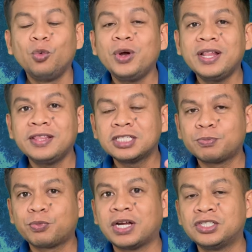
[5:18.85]
when this
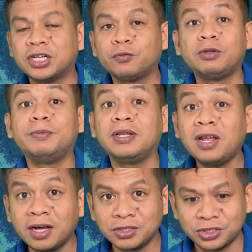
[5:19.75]
project will be
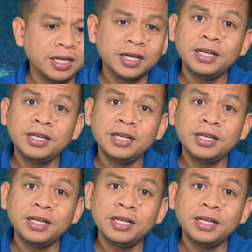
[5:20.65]
launched.